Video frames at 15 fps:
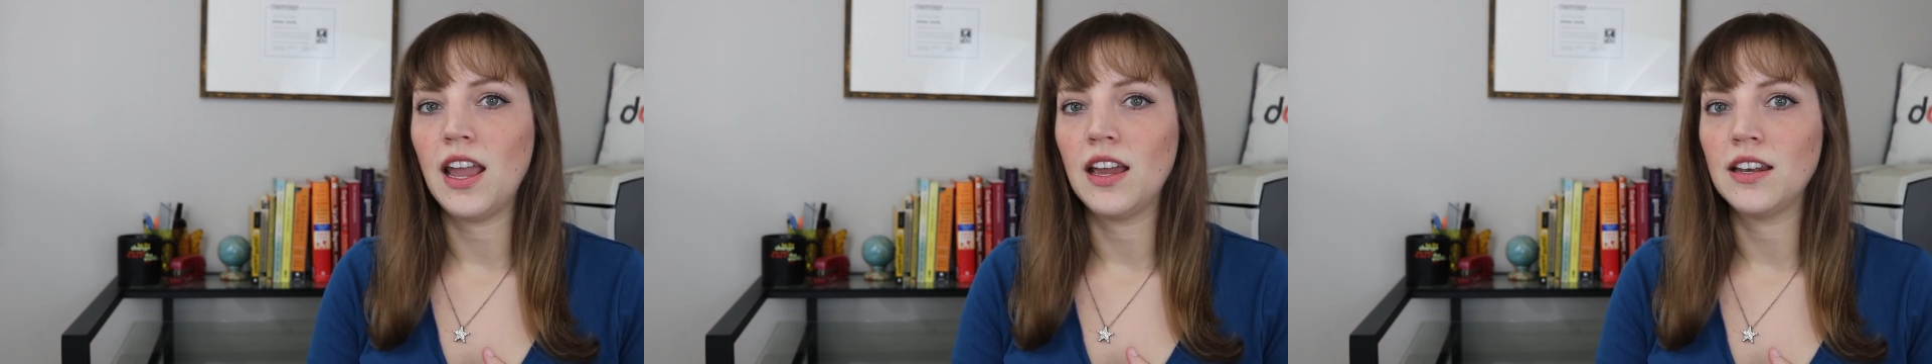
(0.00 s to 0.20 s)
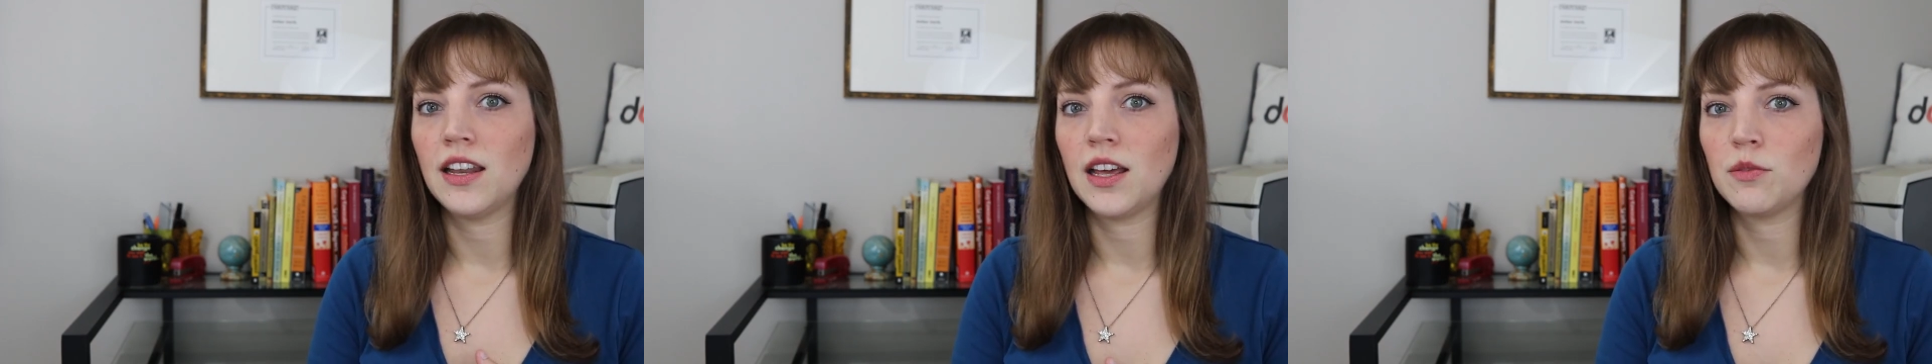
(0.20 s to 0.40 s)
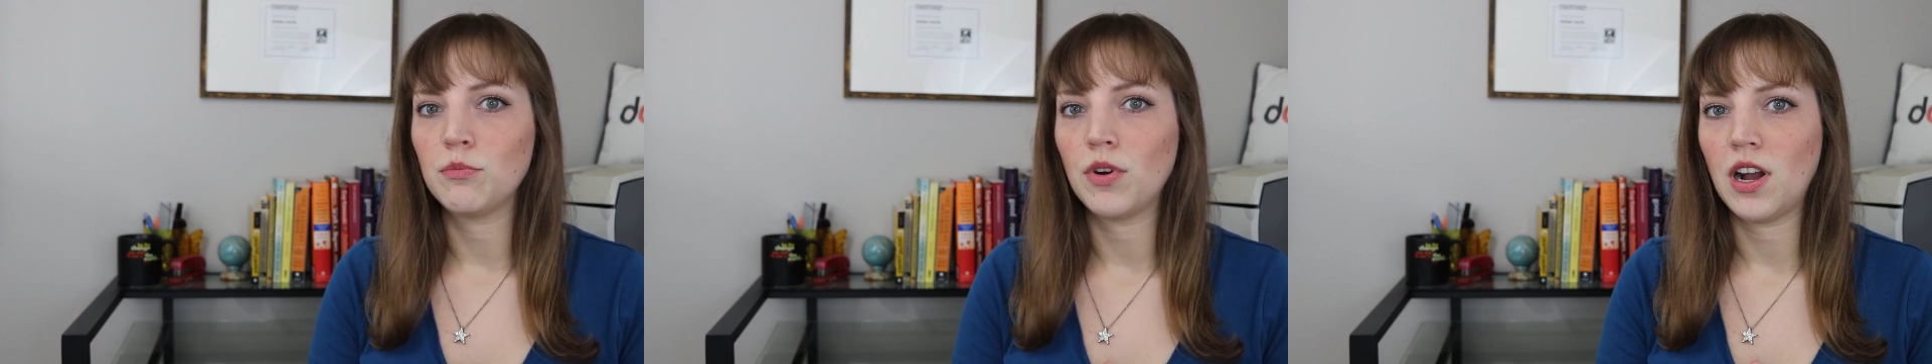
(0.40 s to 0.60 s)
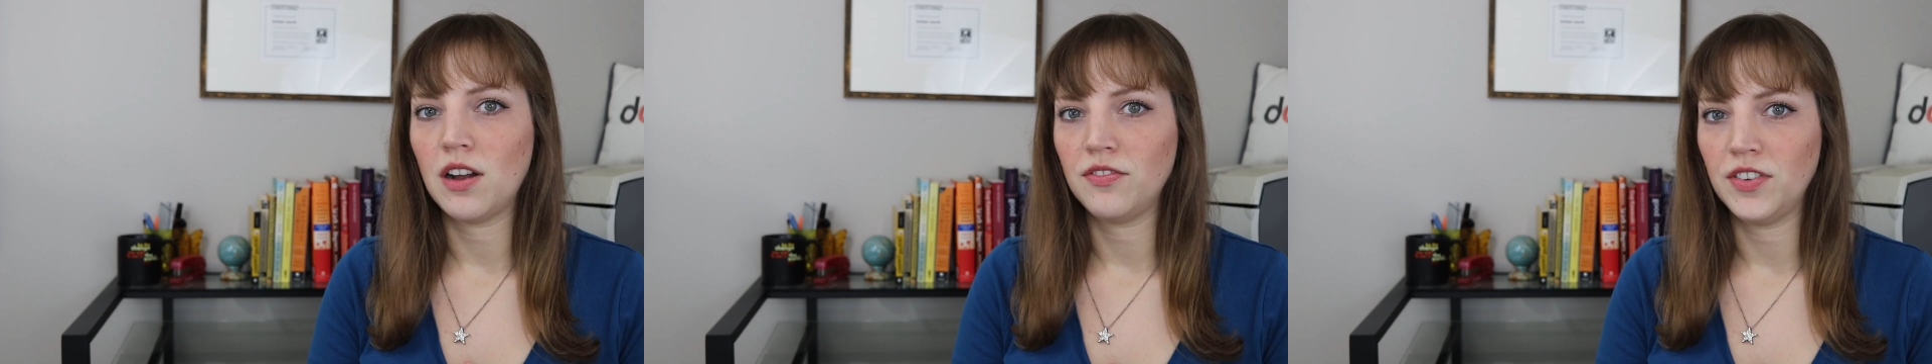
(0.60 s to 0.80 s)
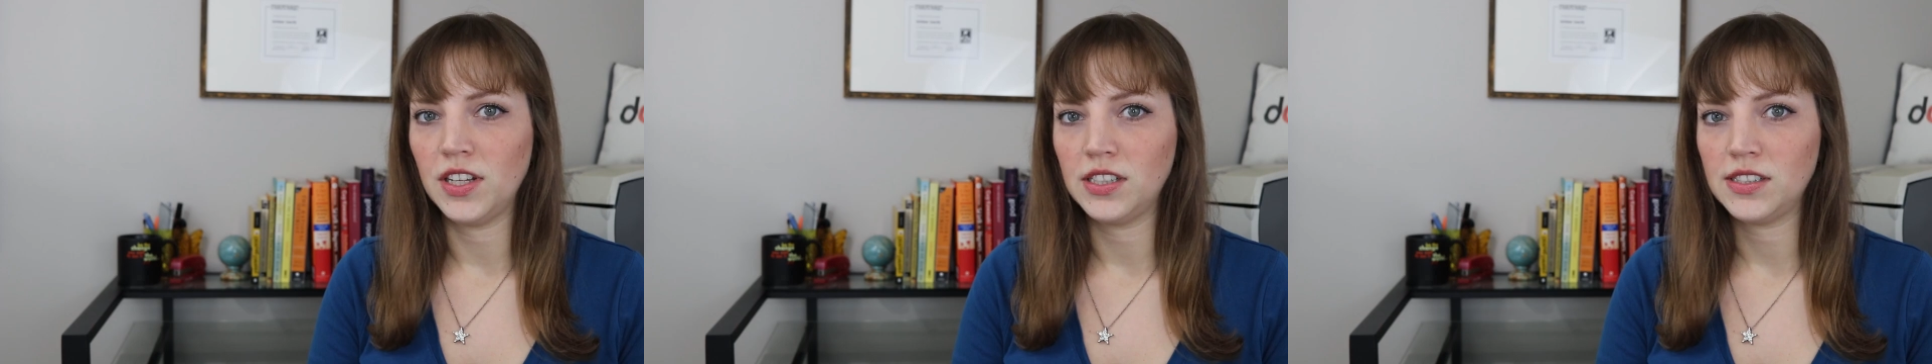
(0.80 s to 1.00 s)
and
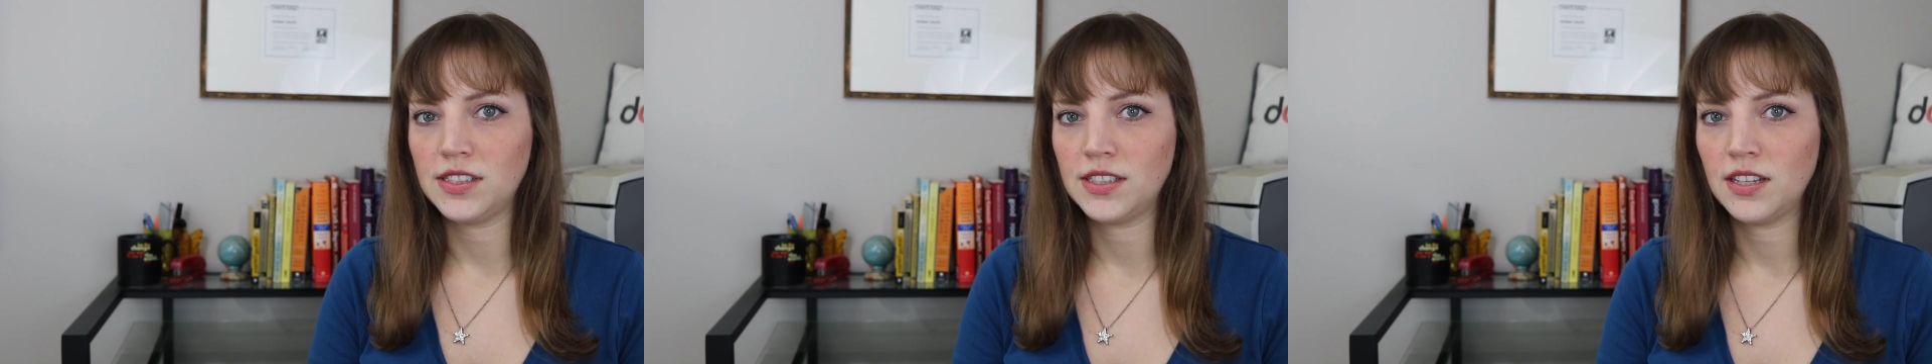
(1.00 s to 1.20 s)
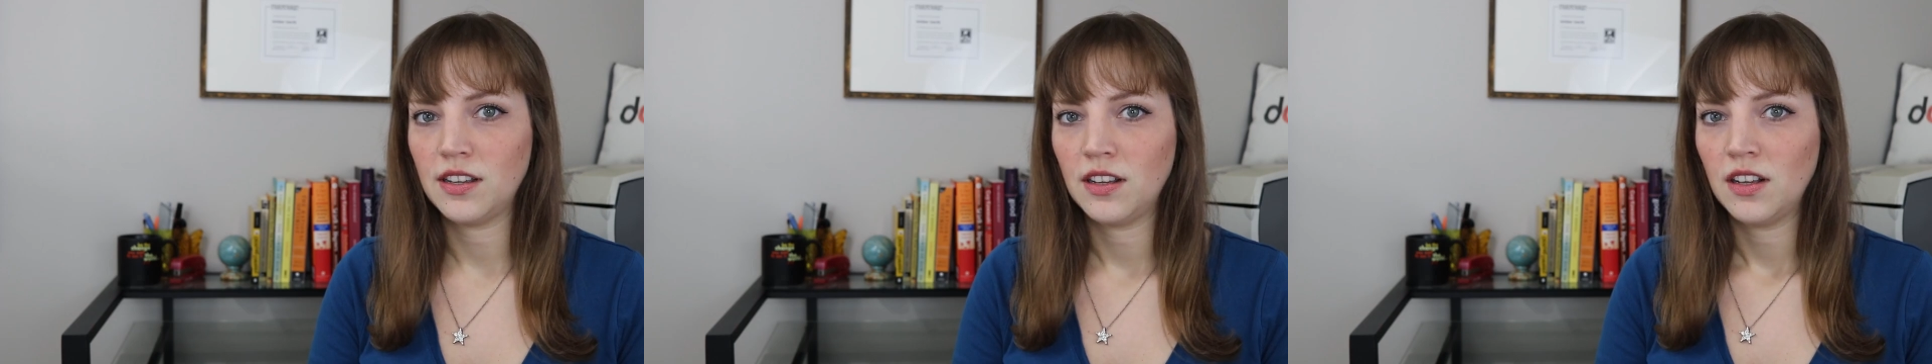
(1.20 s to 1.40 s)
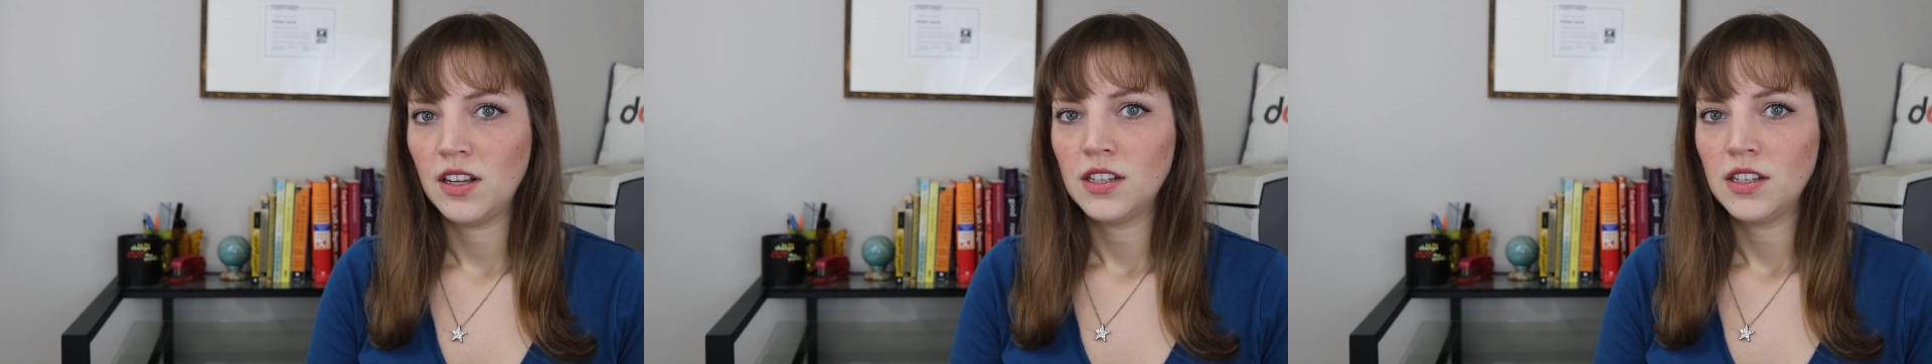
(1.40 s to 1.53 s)
nonprofits.